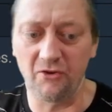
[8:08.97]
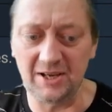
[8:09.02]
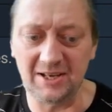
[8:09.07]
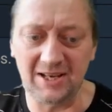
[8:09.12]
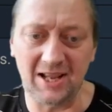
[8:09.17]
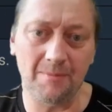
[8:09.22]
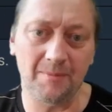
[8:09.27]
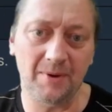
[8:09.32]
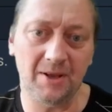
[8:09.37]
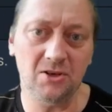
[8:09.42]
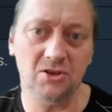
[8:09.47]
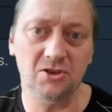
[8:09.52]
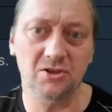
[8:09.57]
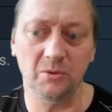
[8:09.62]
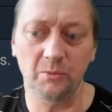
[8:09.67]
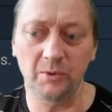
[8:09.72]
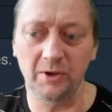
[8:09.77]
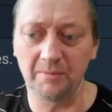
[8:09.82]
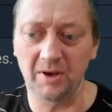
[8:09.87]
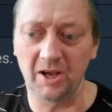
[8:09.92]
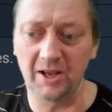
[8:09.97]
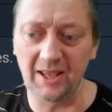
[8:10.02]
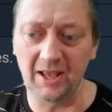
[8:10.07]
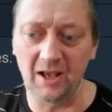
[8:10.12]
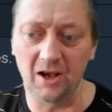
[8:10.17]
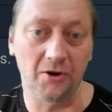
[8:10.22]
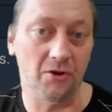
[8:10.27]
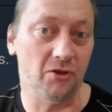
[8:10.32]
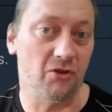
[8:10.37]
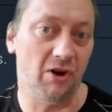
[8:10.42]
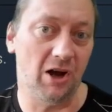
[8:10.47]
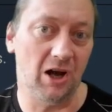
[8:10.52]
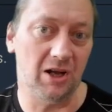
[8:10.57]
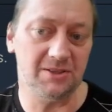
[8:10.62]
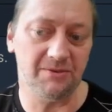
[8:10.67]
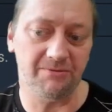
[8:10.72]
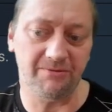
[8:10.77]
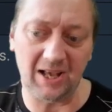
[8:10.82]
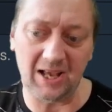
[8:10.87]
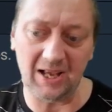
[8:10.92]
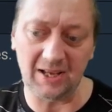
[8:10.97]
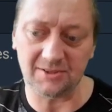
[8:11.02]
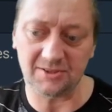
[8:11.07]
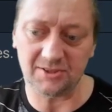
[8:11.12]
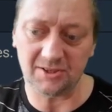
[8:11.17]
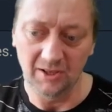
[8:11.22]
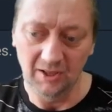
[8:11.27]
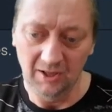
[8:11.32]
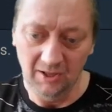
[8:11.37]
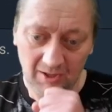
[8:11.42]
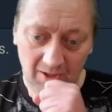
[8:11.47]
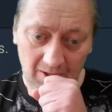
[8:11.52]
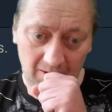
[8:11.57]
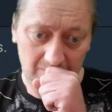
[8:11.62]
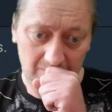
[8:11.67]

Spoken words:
crit damage that we might get on other artifacts.